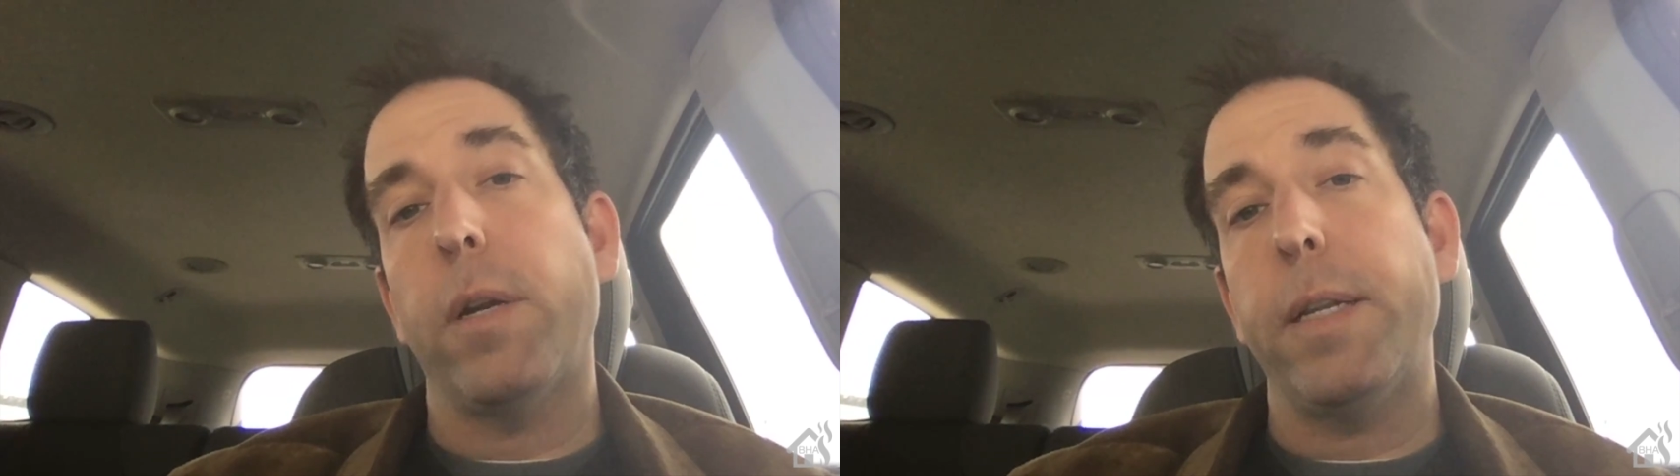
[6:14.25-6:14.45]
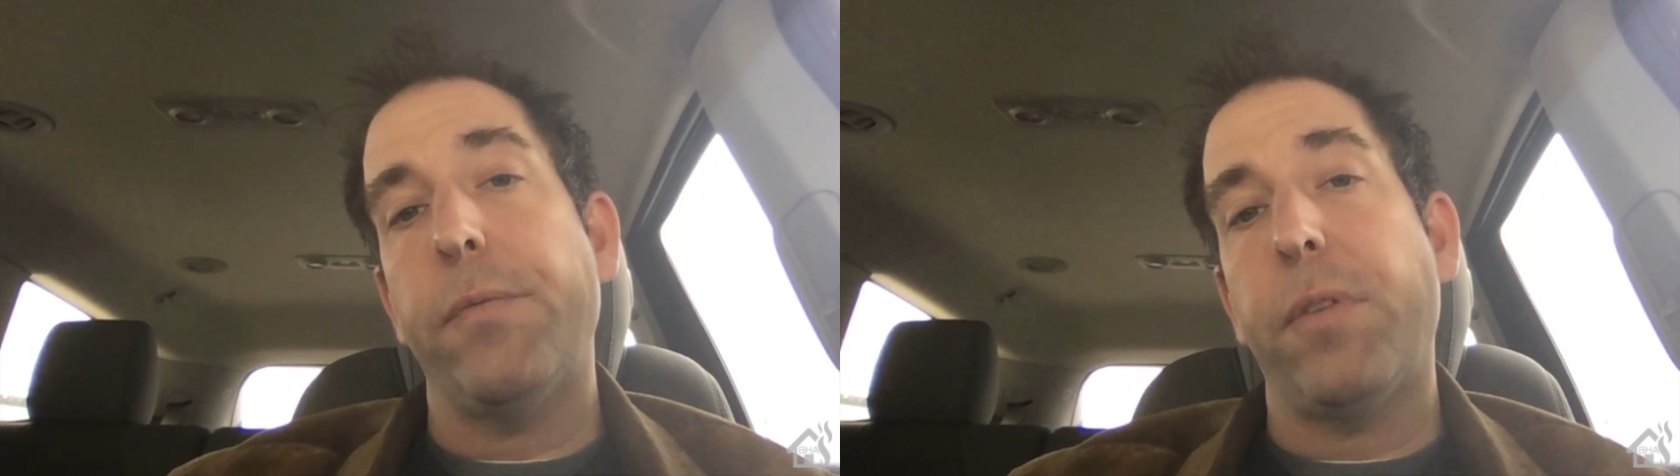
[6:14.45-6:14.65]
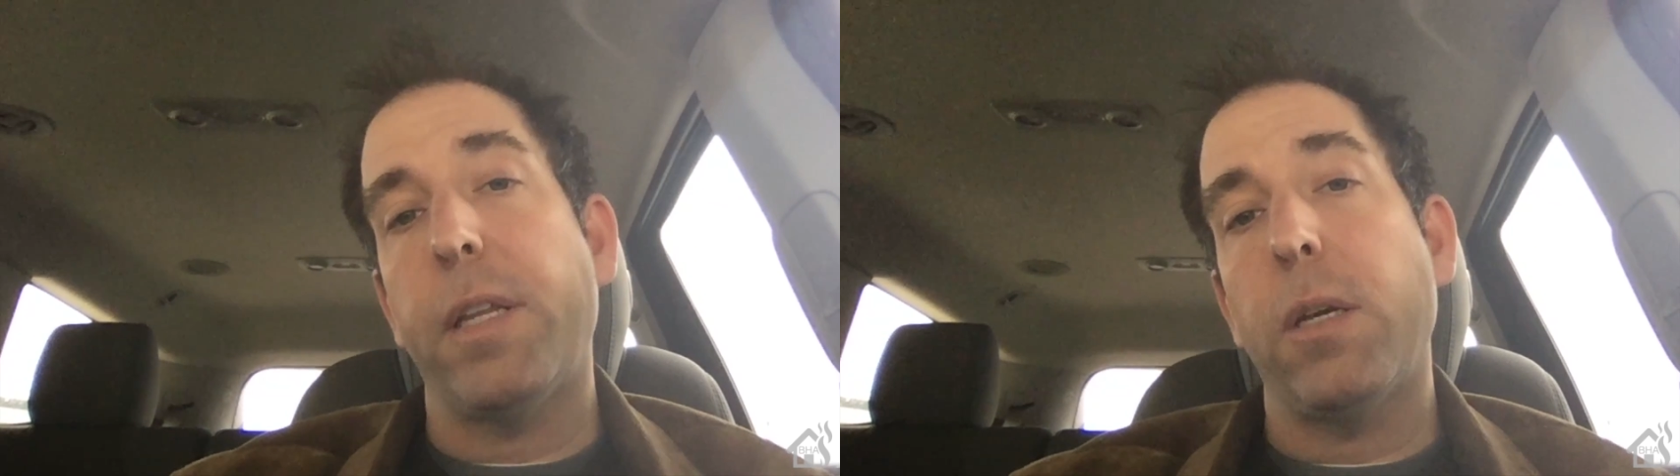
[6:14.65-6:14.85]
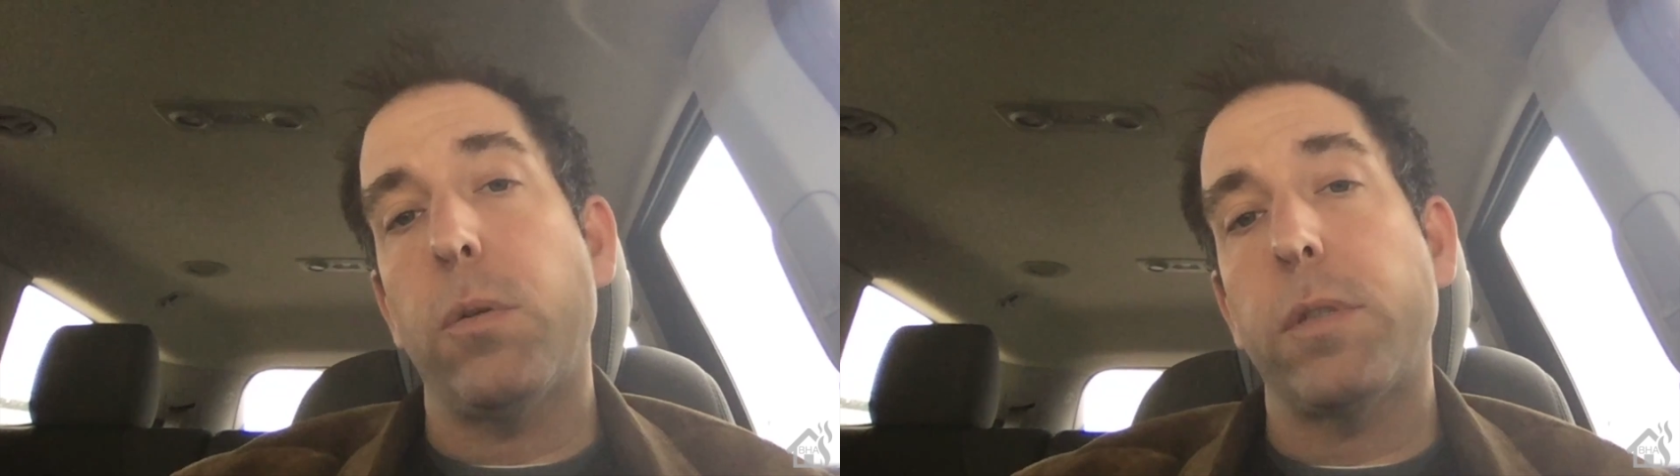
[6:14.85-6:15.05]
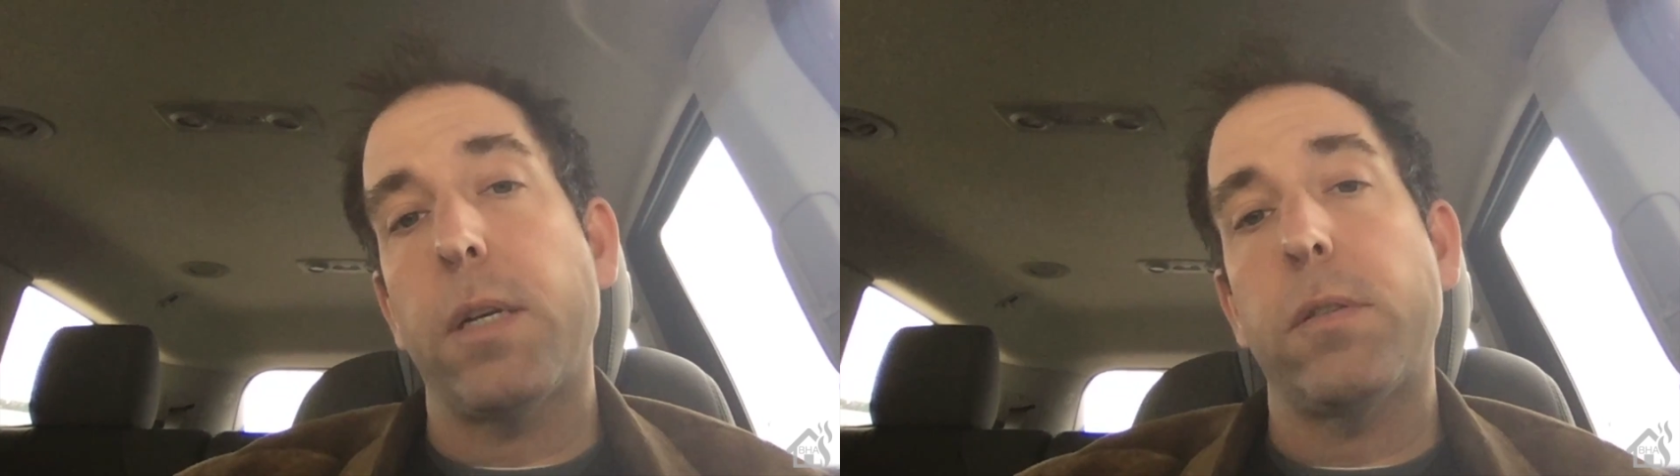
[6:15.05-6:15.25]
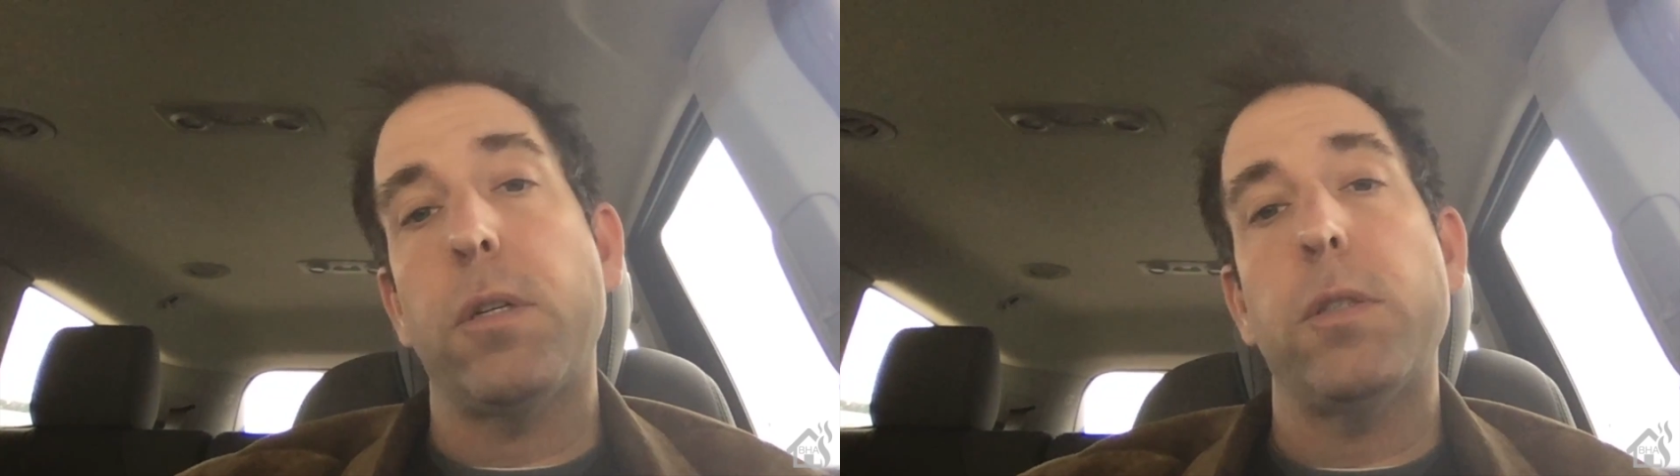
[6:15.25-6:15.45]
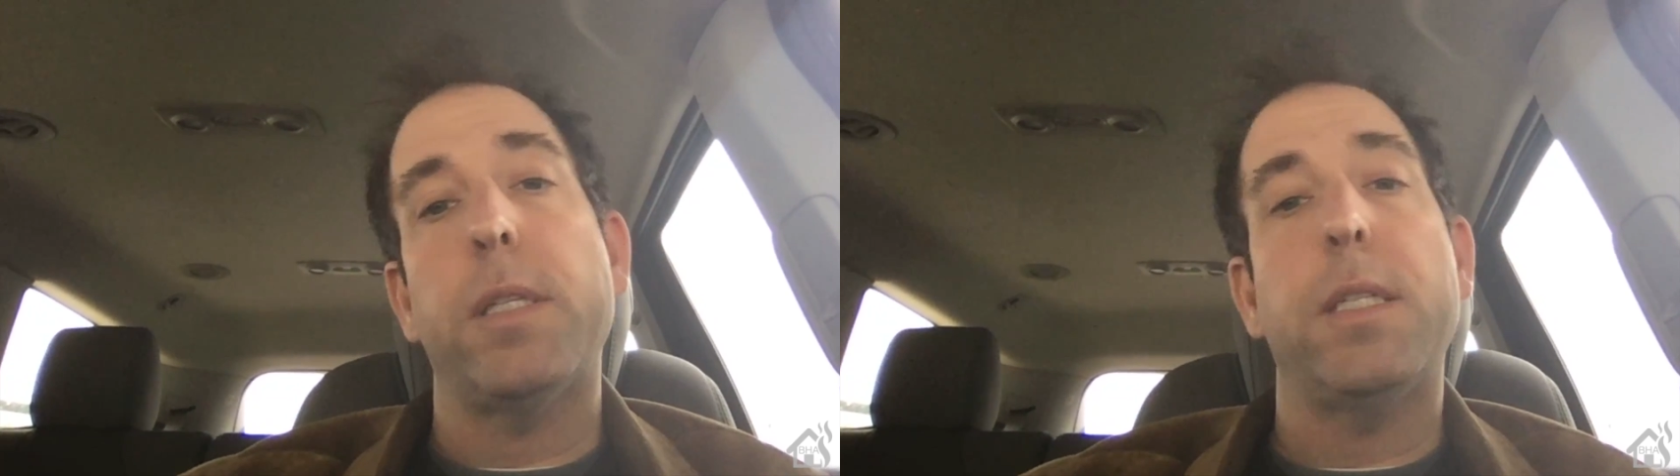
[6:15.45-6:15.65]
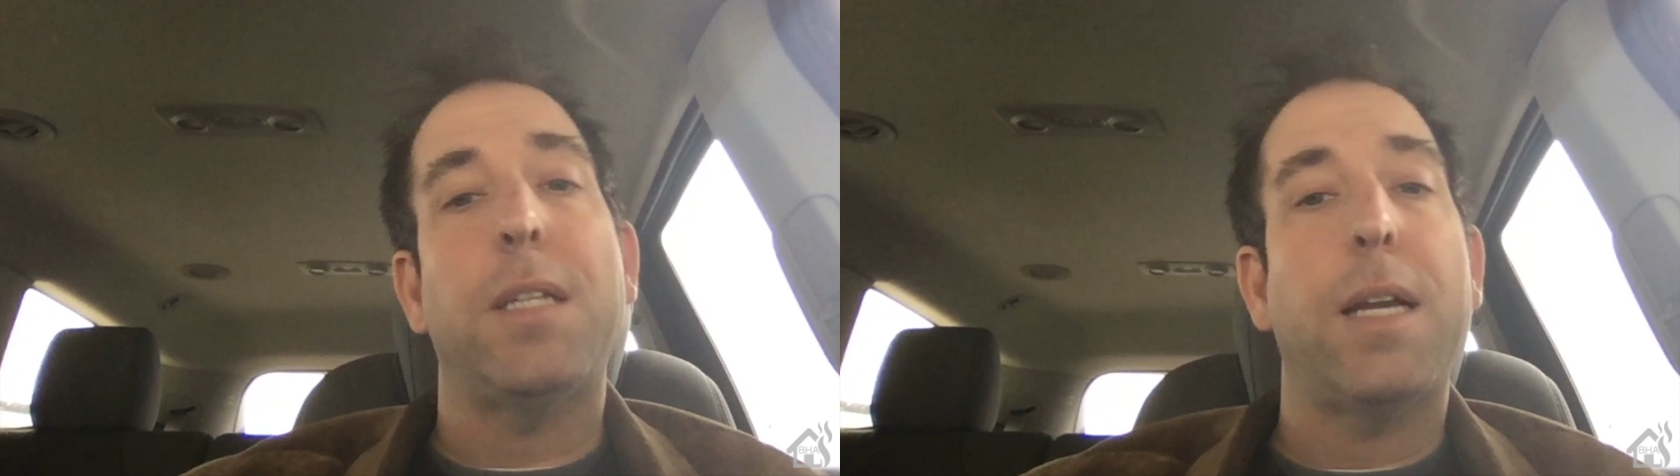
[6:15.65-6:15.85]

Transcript: any videos out there that you'd